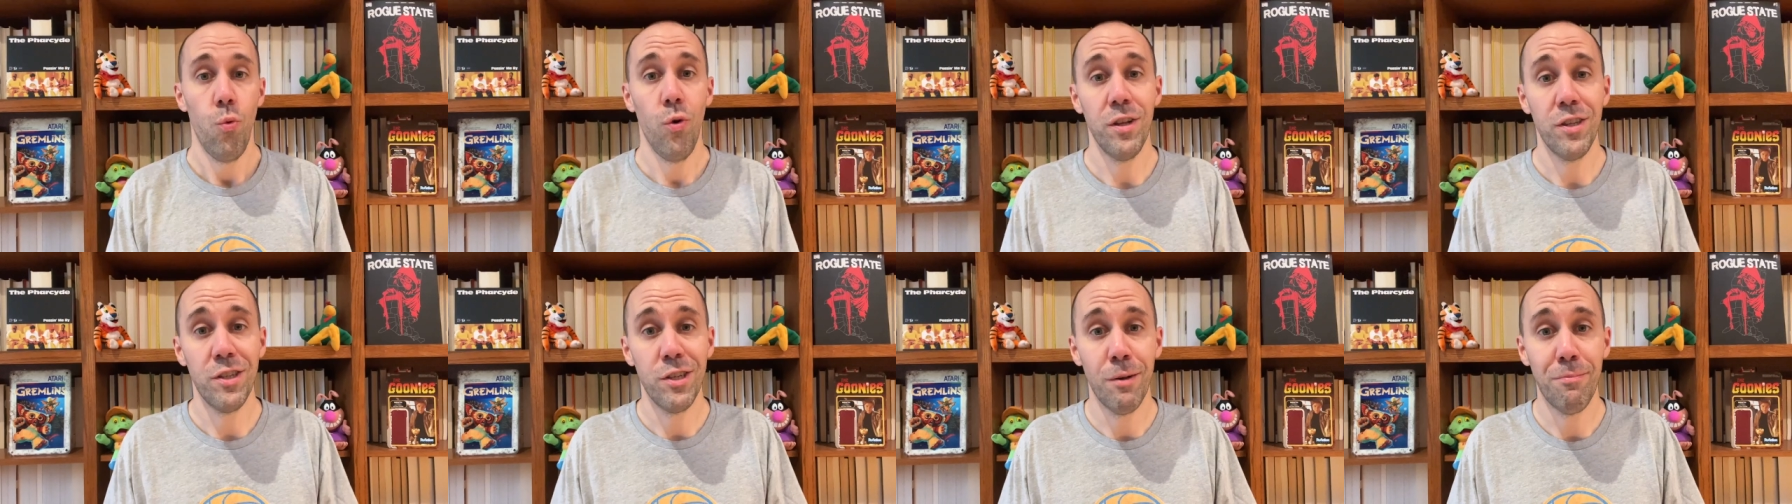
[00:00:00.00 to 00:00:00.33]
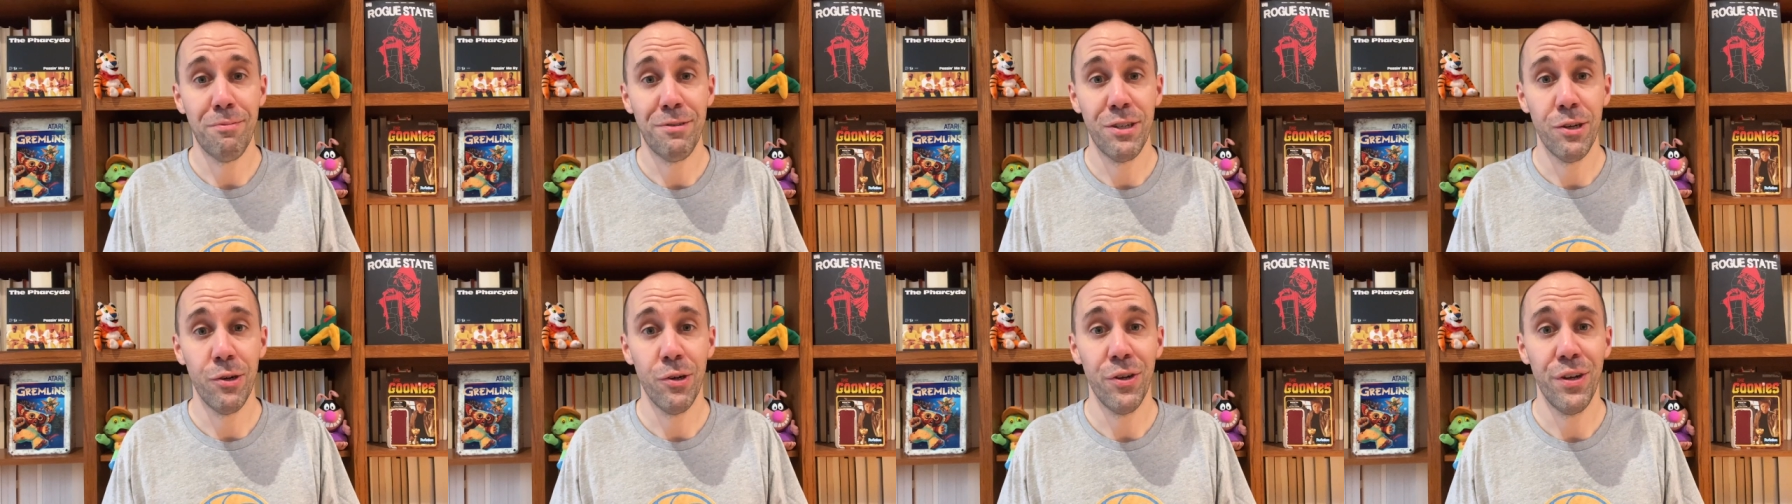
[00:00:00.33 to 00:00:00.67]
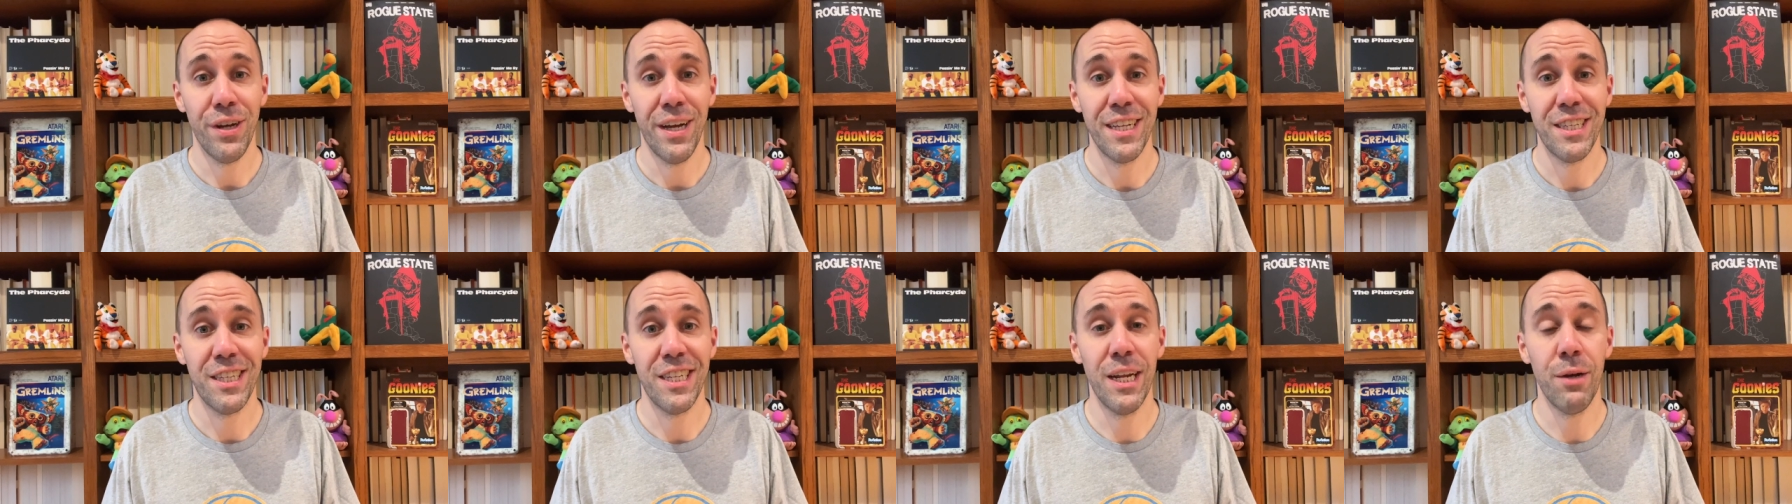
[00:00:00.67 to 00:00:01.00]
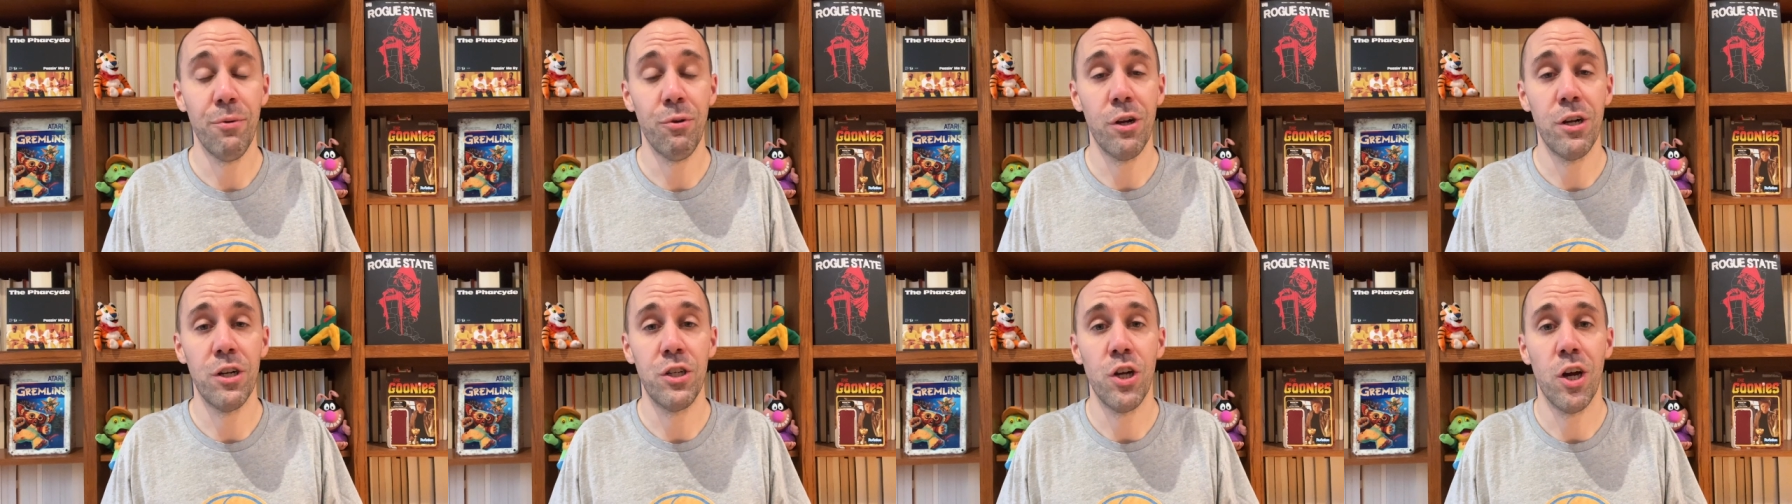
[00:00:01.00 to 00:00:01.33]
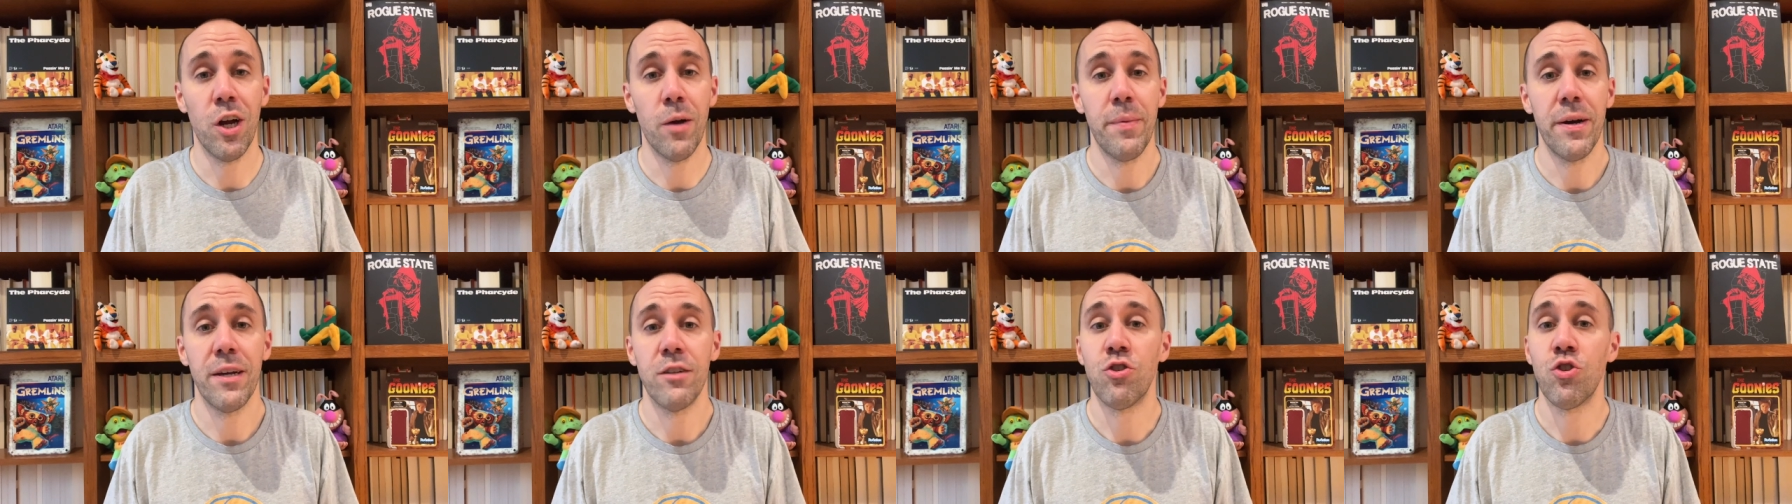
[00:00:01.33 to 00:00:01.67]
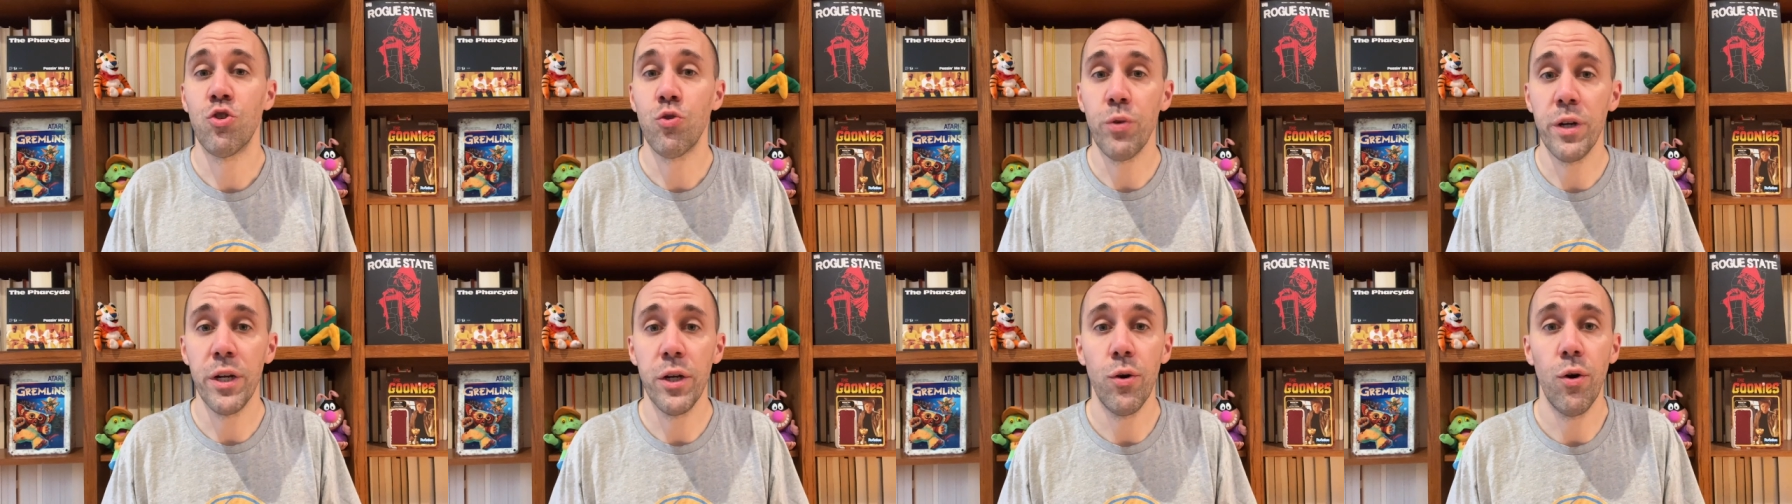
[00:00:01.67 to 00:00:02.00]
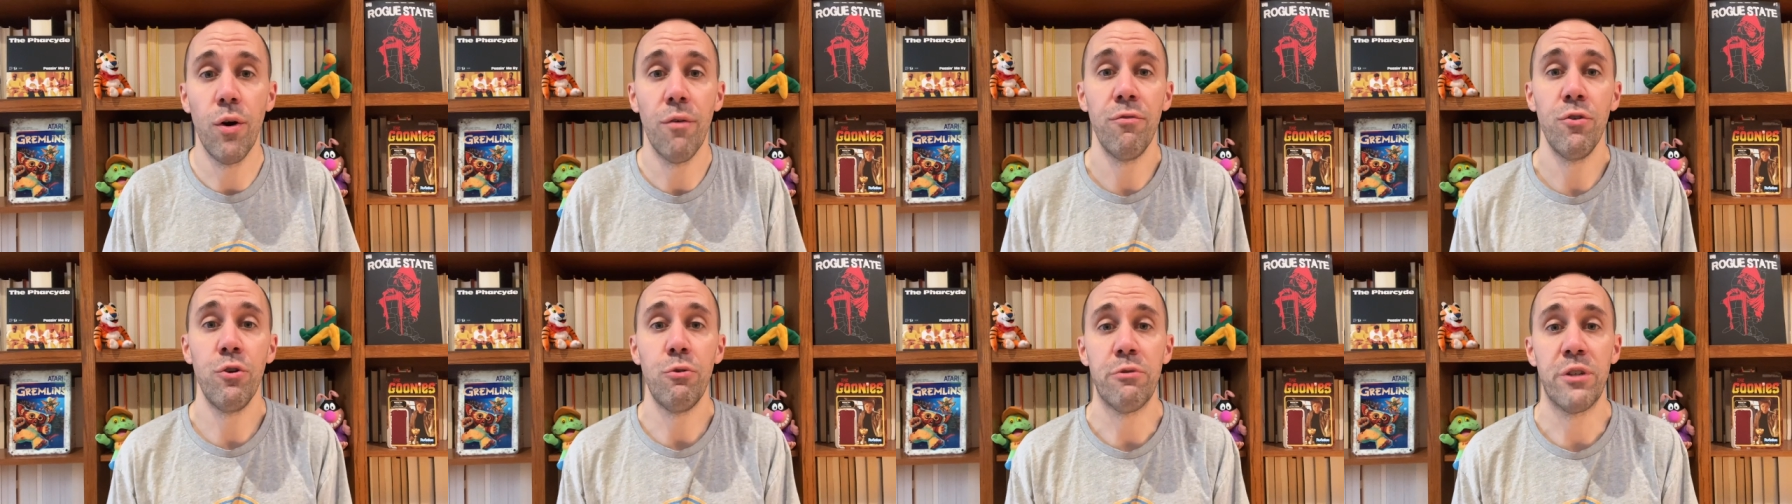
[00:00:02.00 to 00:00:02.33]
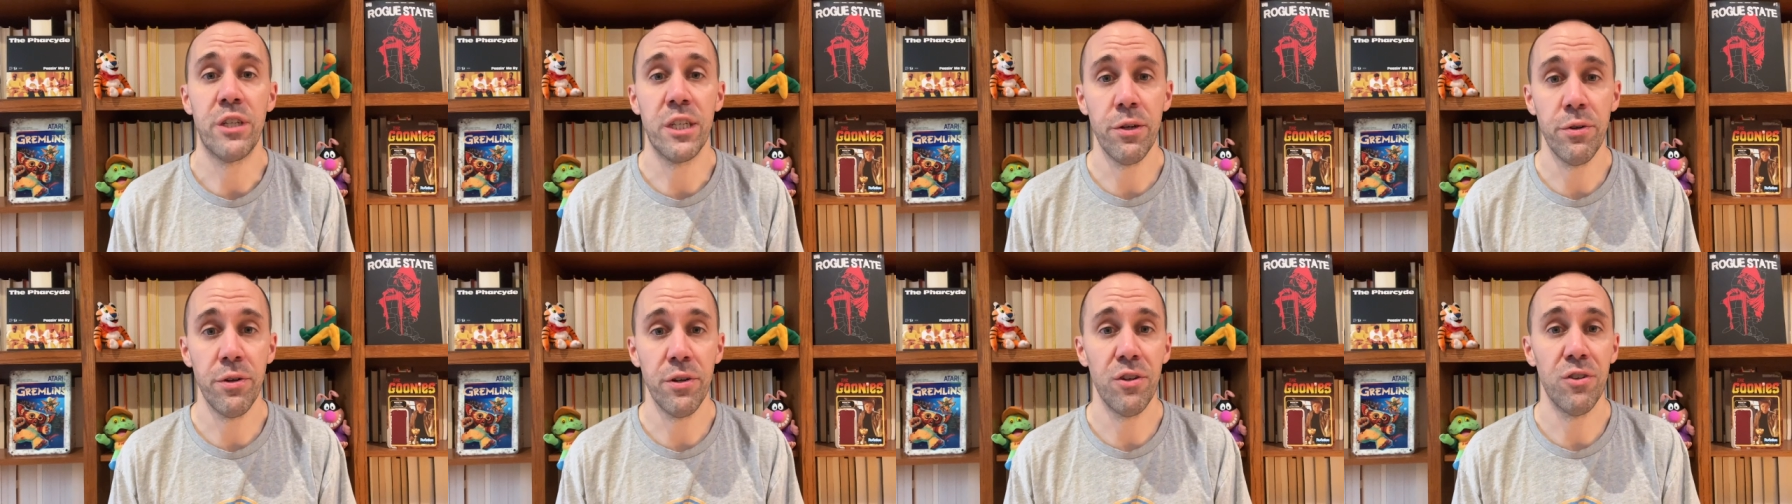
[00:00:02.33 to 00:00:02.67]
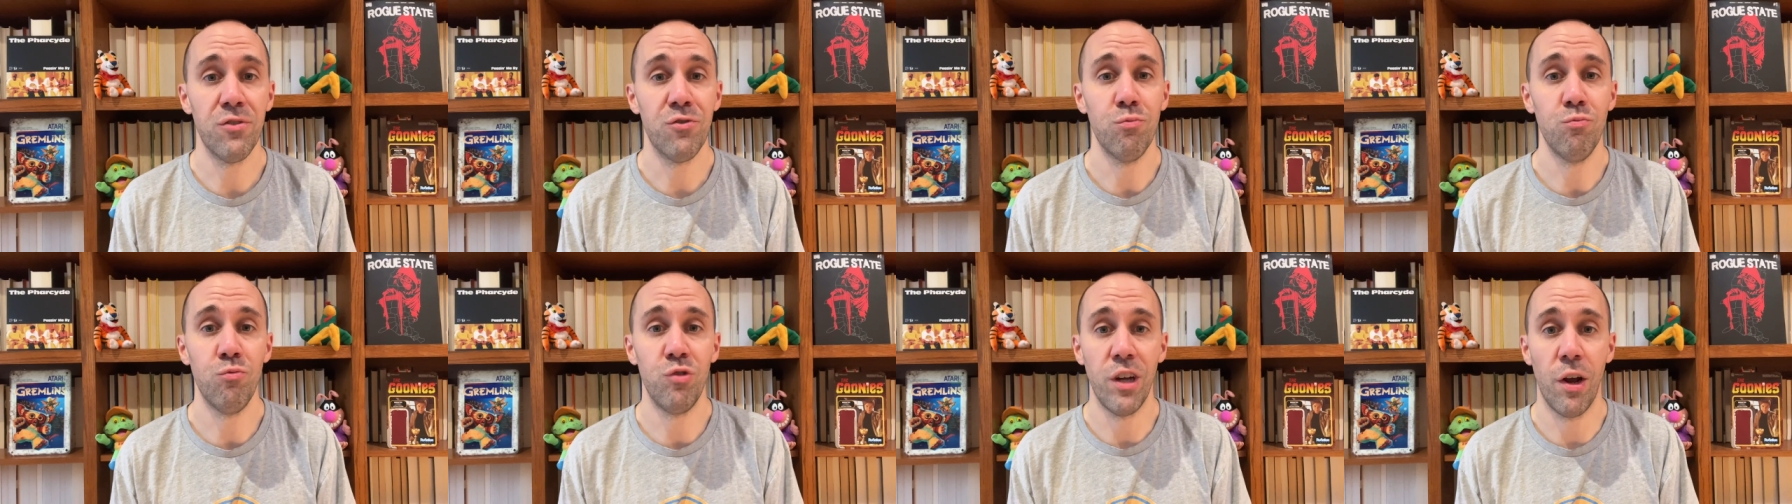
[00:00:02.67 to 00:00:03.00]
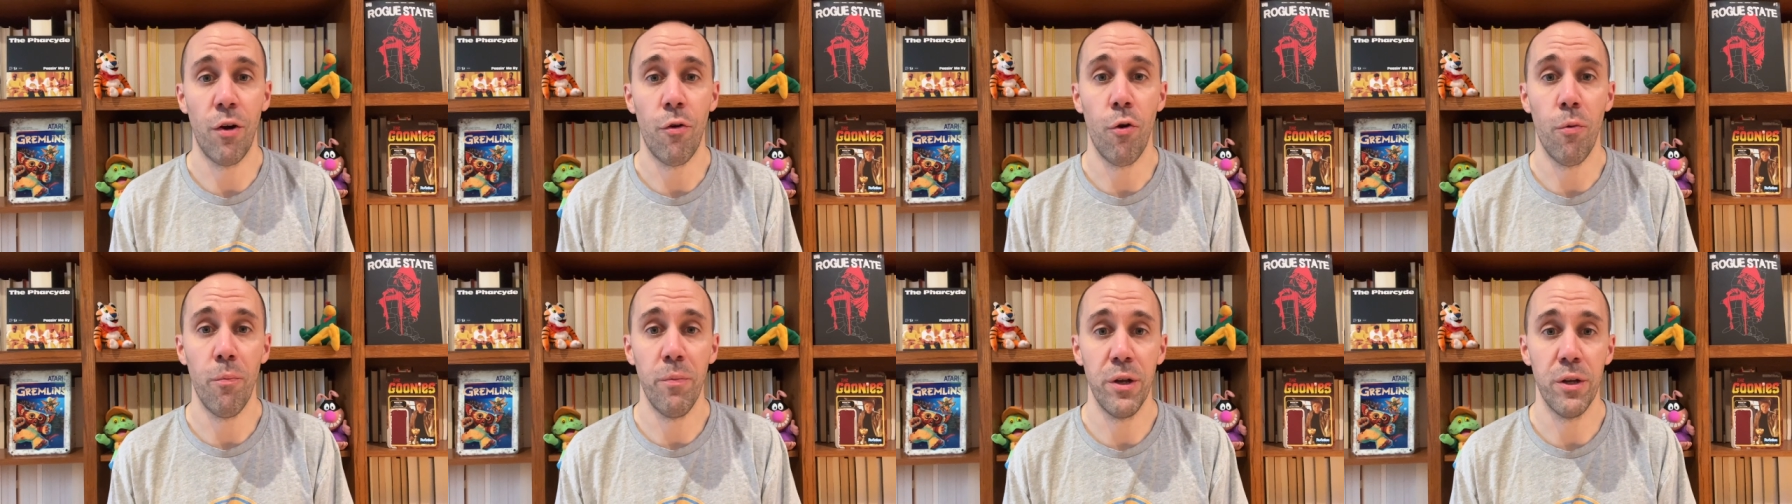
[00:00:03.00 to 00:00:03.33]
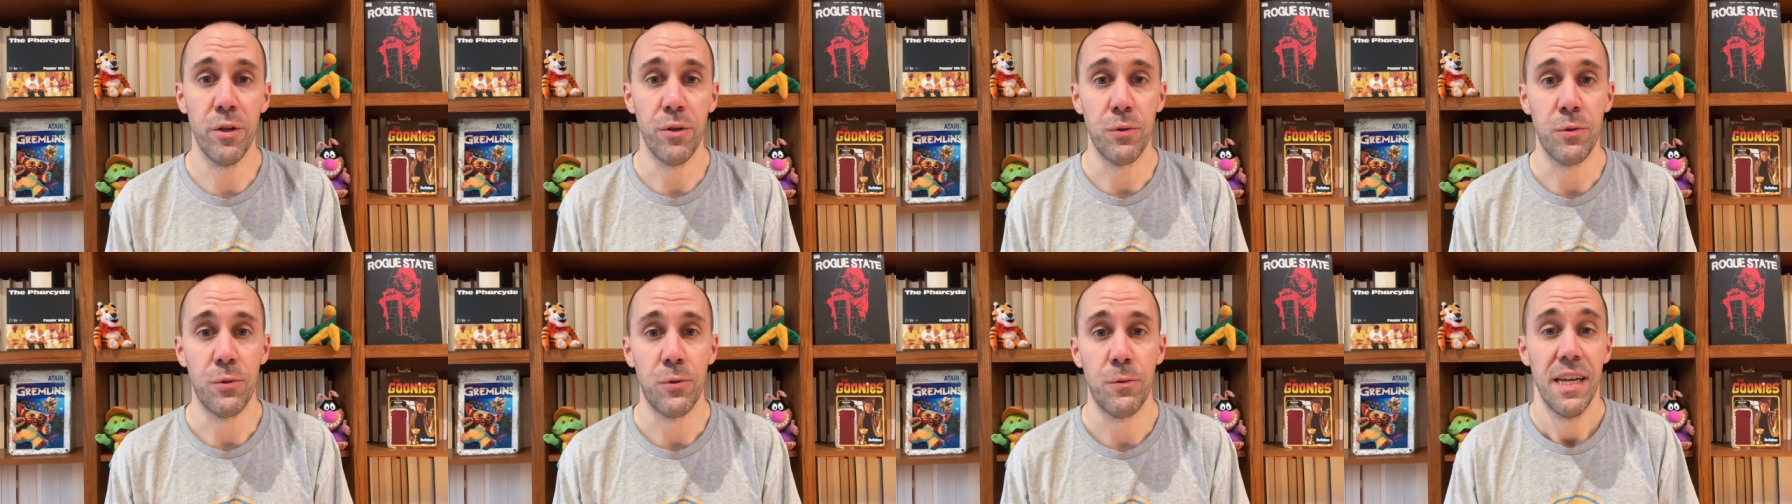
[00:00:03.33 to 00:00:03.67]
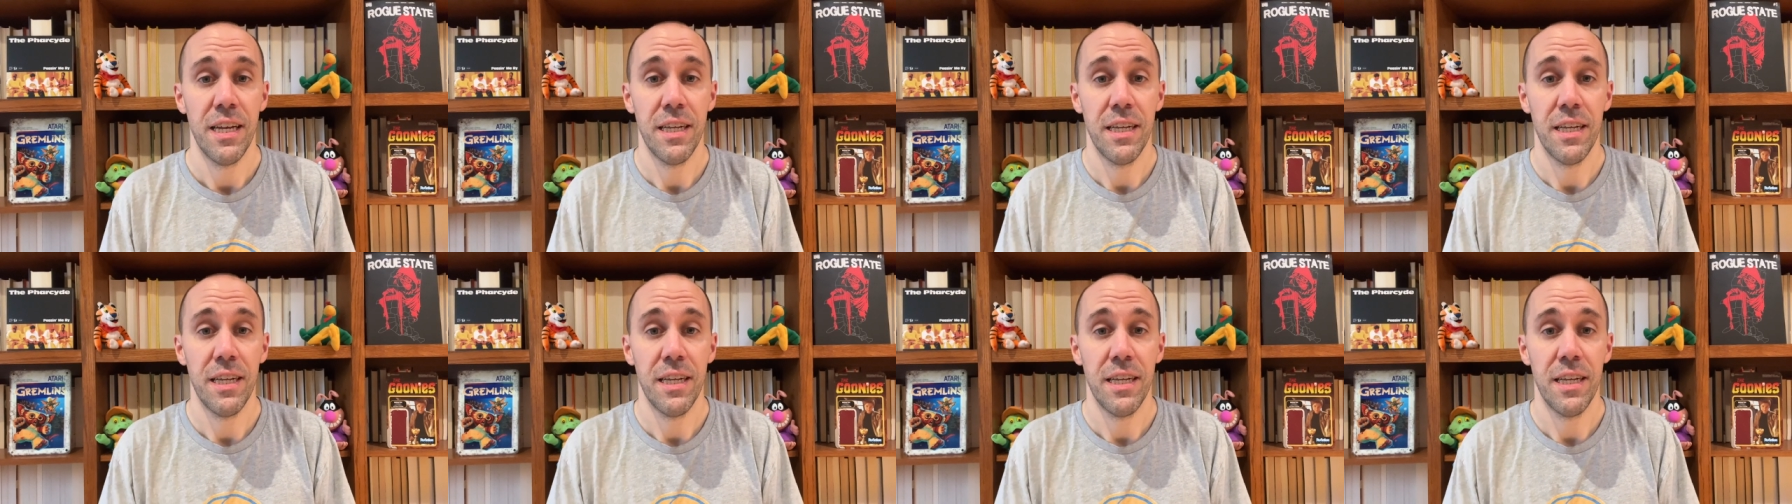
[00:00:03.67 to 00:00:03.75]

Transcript: What's up, cereal heads? Today we're going to talk about a trio of new cereals from General Mills.